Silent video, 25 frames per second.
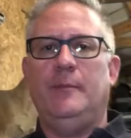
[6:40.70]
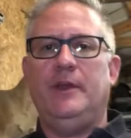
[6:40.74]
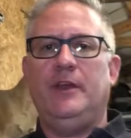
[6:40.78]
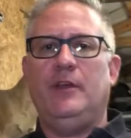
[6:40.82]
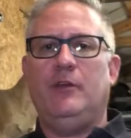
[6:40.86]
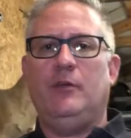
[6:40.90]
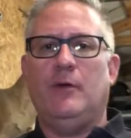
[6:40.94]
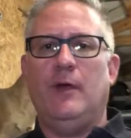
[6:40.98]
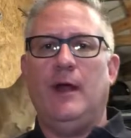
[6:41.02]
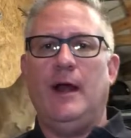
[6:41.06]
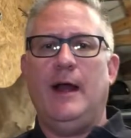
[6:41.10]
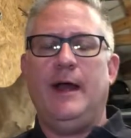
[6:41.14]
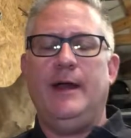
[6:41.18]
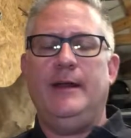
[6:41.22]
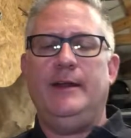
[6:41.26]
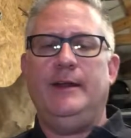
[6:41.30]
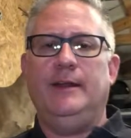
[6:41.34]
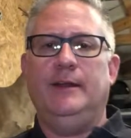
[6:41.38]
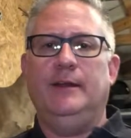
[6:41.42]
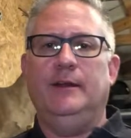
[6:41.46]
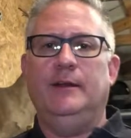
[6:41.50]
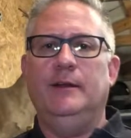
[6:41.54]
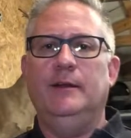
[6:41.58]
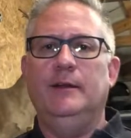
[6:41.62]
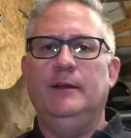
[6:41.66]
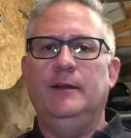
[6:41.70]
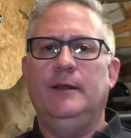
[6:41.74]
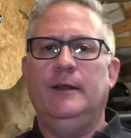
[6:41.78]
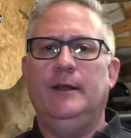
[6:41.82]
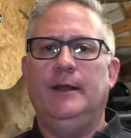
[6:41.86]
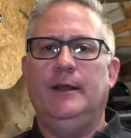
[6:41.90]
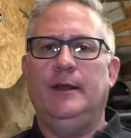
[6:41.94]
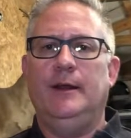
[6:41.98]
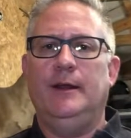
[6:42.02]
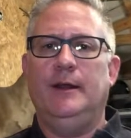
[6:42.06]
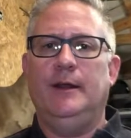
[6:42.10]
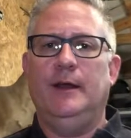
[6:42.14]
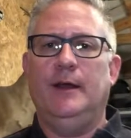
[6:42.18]
grinding
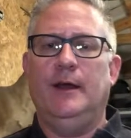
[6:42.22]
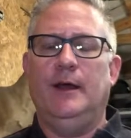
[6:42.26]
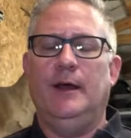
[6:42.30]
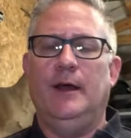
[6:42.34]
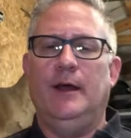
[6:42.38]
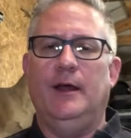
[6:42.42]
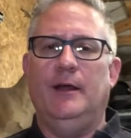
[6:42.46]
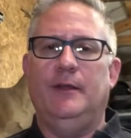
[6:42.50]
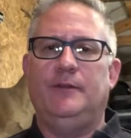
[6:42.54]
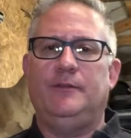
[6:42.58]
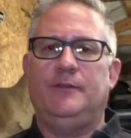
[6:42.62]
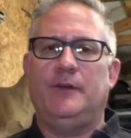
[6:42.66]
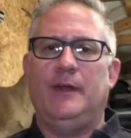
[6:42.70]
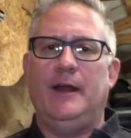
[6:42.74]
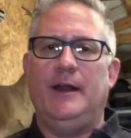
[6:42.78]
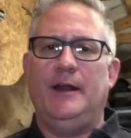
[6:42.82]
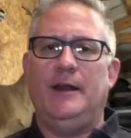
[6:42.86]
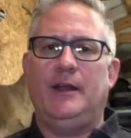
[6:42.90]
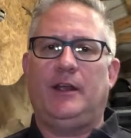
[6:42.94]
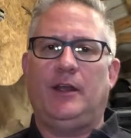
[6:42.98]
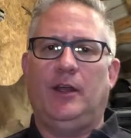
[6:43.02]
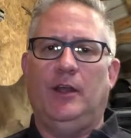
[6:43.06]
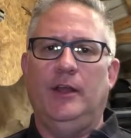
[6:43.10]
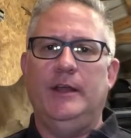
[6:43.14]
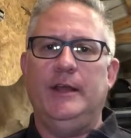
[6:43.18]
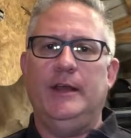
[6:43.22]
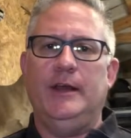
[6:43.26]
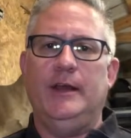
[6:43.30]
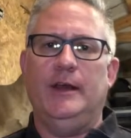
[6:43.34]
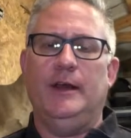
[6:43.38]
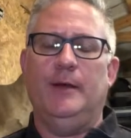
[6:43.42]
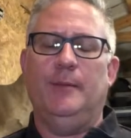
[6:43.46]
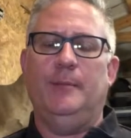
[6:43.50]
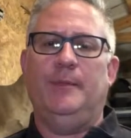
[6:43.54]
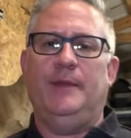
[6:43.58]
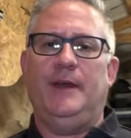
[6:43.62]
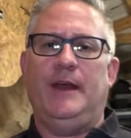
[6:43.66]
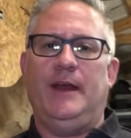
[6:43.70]
and trying to clean
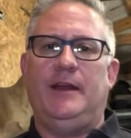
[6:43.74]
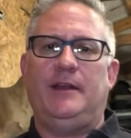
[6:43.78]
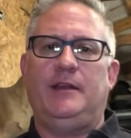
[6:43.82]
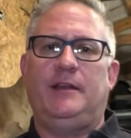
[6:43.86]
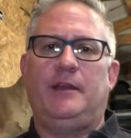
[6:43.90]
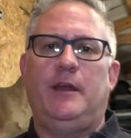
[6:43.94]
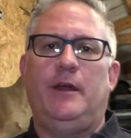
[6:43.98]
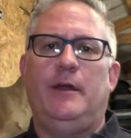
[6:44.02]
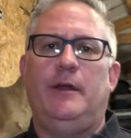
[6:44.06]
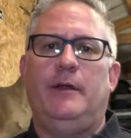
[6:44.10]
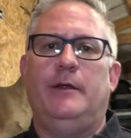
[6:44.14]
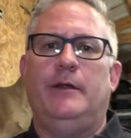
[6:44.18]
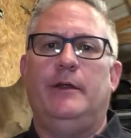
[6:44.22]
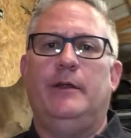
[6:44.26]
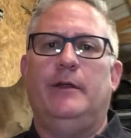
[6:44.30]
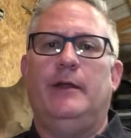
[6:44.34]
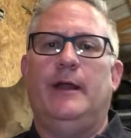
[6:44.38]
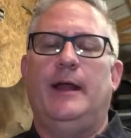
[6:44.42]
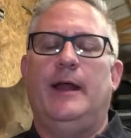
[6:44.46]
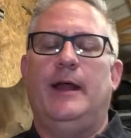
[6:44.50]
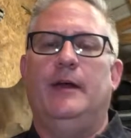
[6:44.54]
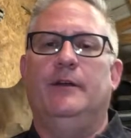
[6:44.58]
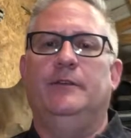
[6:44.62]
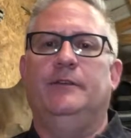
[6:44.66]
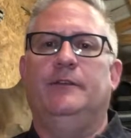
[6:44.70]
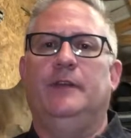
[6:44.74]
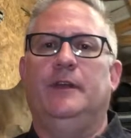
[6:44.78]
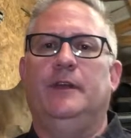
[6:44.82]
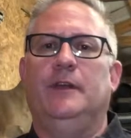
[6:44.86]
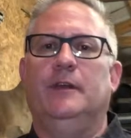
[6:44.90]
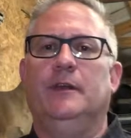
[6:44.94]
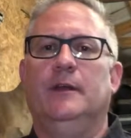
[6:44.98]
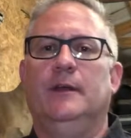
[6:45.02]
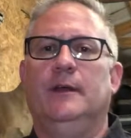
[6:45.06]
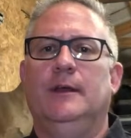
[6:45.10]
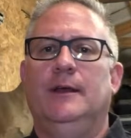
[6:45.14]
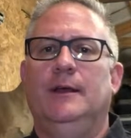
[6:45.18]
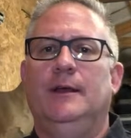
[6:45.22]
up that carrier housing.
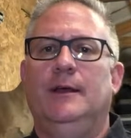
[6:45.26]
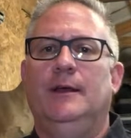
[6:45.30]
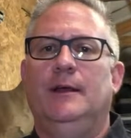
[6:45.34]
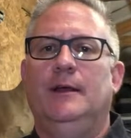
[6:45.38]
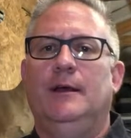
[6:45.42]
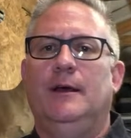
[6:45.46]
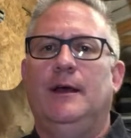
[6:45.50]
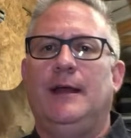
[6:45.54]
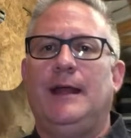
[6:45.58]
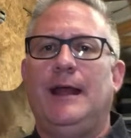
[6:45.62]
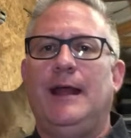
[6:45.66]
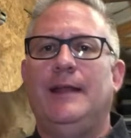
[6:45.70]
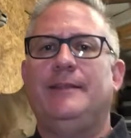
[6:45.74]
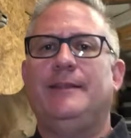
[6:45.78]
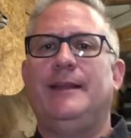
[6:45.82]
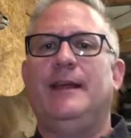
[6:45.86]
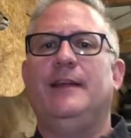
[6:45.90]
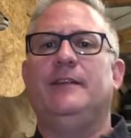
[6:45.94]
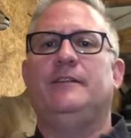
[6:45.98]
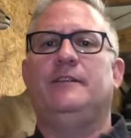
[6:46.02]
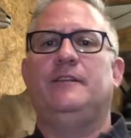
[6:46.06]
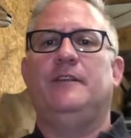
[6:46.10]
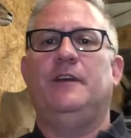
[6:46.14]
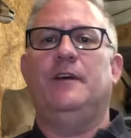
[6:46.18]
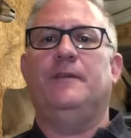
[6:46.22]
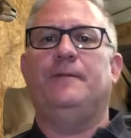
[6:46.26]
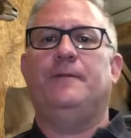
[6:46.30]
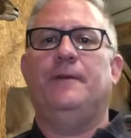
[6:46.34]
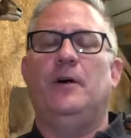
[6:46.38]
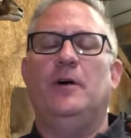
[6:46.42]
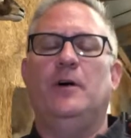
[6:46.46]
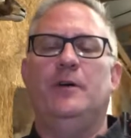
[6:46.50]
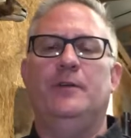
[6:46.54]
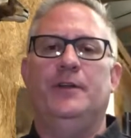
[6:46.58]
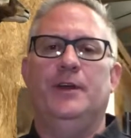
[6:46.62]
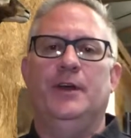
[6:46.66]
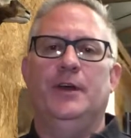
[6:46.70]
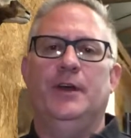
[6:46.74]
I got that stuff
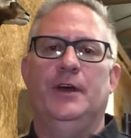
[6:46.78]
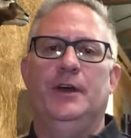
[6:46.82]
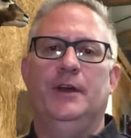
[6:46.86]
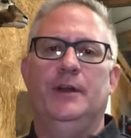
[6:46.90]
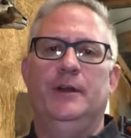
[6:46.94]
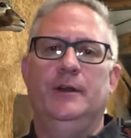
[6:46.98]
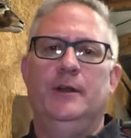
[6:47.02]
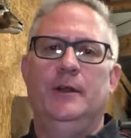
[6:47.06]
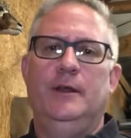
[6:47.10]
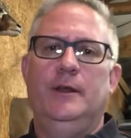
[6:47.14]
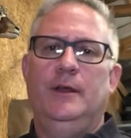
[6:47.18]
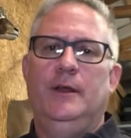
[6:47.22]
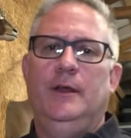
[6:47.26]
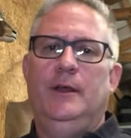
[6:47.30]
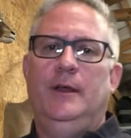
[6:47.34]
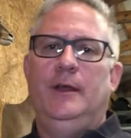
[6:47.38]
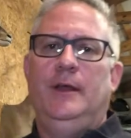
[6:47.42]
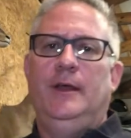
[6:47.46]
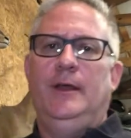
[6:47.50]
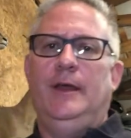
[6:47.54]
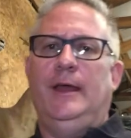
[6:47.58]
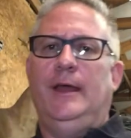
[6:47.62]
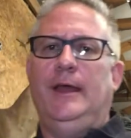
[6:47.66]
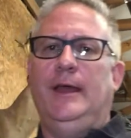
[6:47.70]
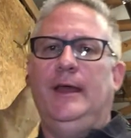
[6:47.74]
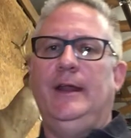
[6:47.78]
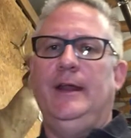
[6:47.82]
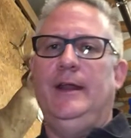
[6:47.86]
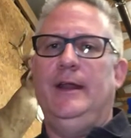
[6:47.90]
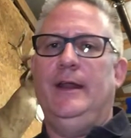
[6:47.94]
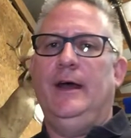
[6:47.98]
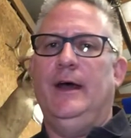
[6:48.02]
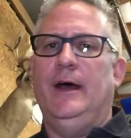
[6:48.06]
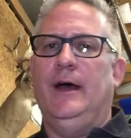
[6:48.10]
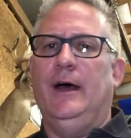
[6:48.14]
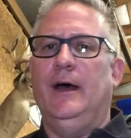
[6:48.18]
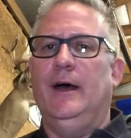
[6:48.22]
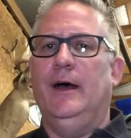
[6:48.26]
all done, and
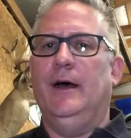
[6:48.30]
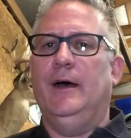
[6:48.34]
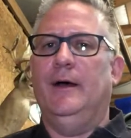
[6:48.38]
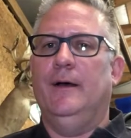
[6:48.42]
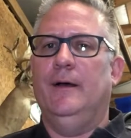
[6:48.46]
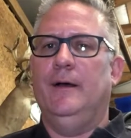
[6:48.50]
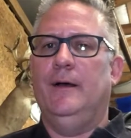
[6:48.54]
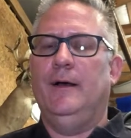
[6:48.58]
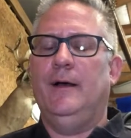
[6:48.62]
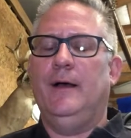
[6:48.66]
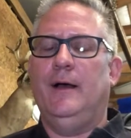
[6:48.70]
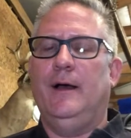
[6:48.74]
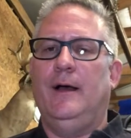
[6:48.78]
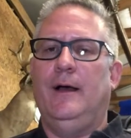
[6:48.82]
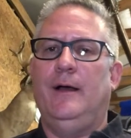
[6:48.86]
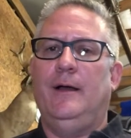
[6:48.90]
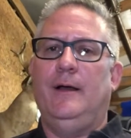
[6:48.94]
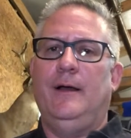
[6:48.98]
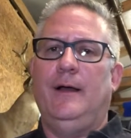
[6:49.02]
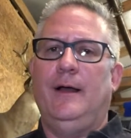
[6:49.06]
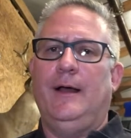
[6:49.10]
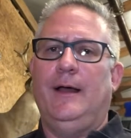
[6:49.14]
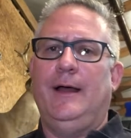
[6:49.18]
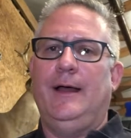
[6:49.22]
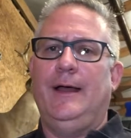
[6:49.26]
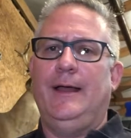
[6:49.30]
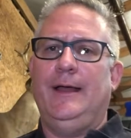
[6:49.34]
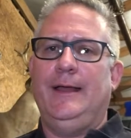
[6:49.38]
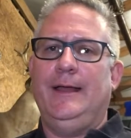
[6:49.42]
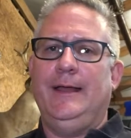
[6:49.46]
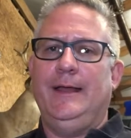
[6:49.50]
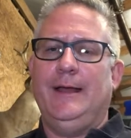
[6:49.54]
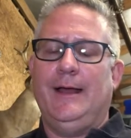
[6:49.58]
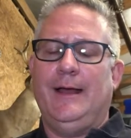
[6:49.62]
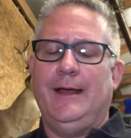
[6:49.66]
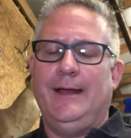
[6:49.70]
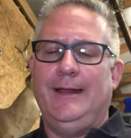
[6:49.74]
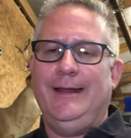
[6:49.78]
I
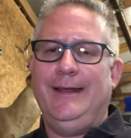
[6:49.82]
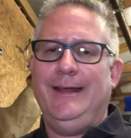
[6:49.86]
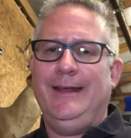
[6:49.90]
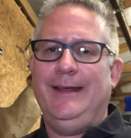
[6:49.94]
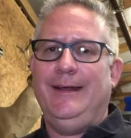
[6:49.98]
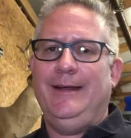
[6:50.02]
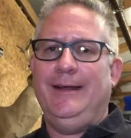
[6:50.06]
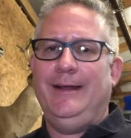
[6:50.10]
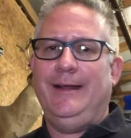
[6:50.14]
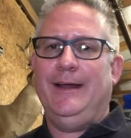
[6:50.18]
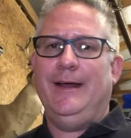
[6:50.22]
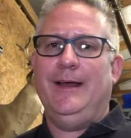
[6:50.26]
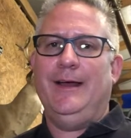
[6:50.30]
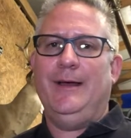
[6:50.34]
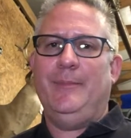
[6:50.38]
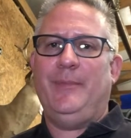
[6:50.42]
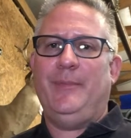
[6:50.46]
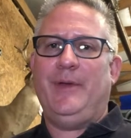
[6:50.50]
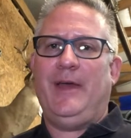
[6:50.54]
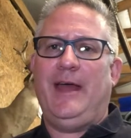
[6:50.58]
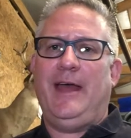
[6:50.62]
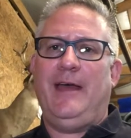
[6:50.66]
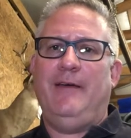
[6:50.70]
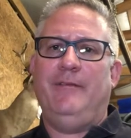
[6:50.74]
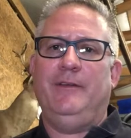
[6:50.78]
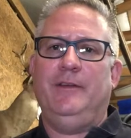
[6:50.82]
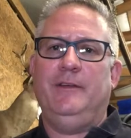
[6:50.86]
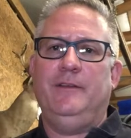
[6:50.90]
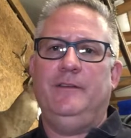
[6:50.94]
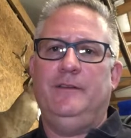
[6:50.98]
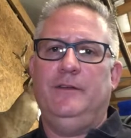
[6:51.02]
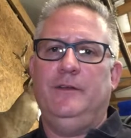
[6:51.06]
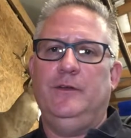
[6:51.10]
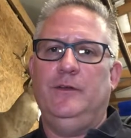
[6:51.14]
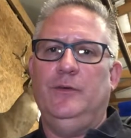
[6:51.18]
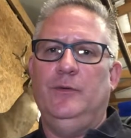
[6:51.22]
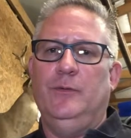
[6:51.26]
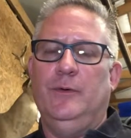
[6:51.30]
ended up having
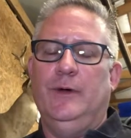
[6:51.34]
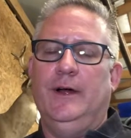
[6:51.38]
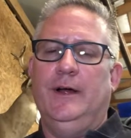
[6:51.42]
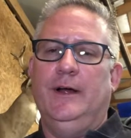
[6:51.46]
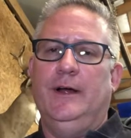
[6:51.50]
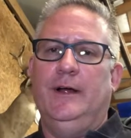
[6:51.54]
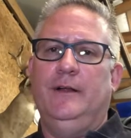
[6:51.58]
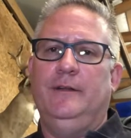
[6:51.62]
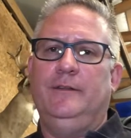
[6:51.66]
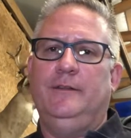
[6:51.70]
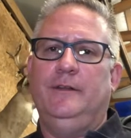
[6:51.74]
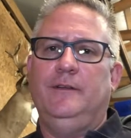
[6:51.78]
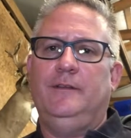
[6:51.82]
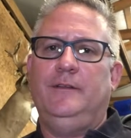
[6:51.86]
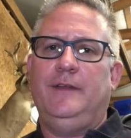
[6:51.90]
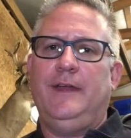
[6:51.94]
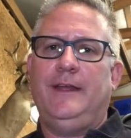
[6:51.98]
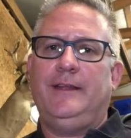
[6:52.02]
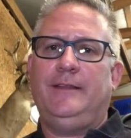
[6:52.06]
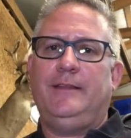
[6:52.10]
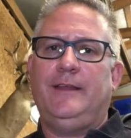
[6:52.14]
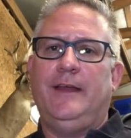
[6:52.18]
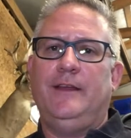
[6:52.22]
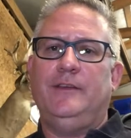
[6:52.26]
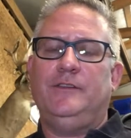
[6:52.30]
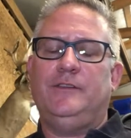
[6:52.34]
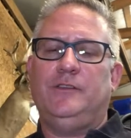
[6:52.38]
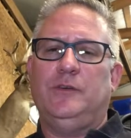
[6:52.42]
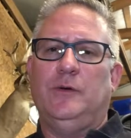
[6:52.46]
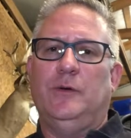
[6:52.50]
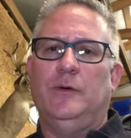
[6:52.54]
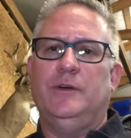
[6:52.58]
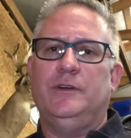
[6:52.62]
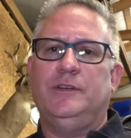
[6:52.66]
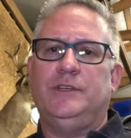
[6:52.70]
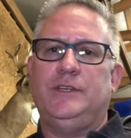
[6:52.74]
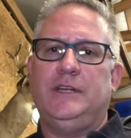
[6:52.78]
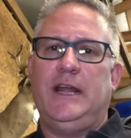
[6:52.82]
to take that
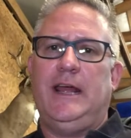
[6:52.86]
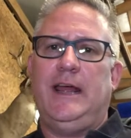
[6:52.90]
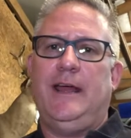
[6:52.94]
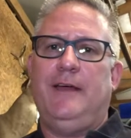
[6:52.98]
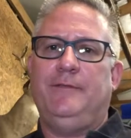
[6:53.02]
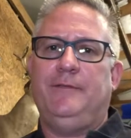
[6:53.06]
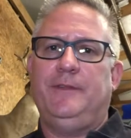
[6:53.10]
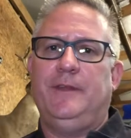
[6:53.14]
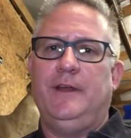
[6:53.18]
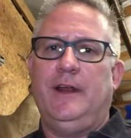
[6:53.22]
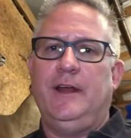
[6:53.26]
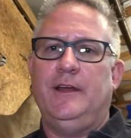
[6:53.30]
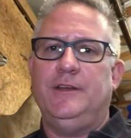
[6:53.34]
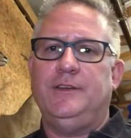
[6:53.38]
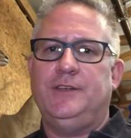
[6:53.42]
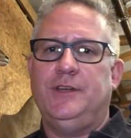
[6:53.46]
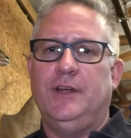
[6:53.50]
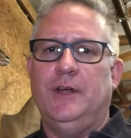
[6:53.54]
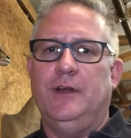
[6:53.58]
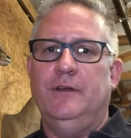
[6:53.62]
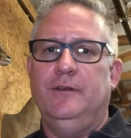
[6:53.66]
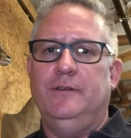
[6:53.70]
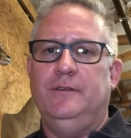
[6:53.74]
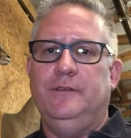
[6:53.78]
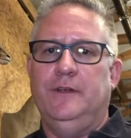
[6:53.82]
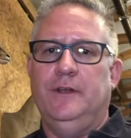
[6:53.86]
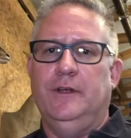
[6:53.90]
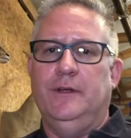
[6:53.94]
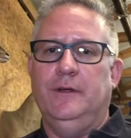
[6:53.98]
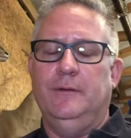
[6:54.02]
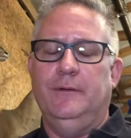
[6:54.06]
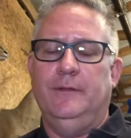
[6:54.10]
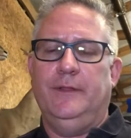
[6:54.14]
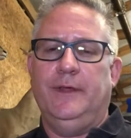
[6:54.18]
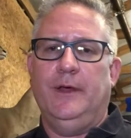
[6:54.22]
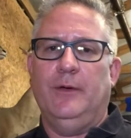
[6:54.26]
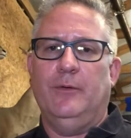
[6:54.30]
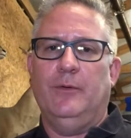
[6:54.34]
short shaft that I showed you
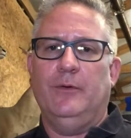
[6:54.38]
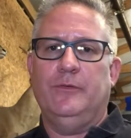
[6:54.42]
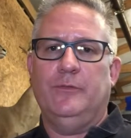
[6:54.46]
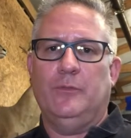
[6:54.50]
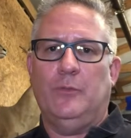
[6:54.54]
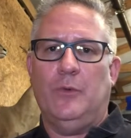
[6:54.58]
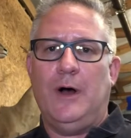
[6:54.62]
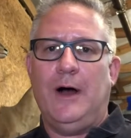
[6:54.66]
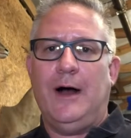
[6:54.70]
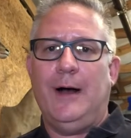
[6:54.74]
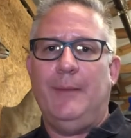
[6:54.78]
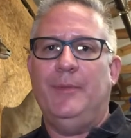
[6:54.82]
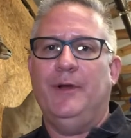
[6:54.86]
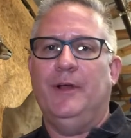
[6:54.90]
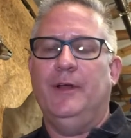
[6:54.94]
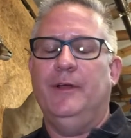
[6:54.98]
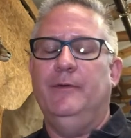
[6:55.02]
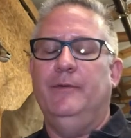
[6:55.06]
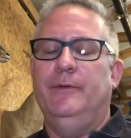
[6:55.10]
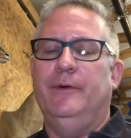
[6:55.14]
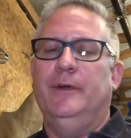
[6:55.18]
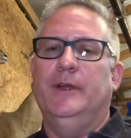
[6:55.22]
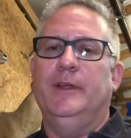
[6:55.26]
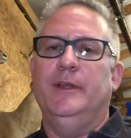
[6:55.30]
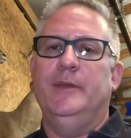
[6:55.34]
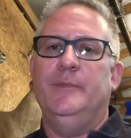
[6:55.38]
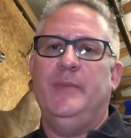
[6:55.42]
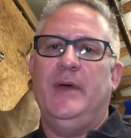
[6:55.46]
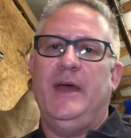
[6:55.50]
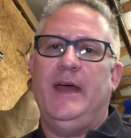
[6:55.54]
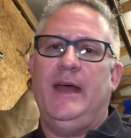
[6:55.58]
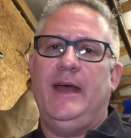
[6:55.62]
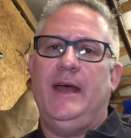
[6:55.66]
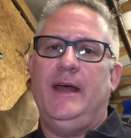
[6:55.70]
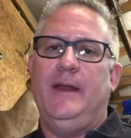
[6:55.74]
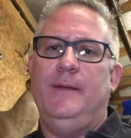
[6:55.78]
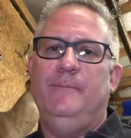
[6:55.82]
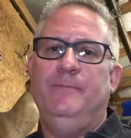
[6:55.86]
that was wobbling really
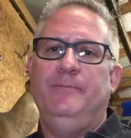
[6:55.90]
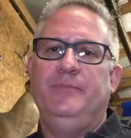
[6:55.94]
bad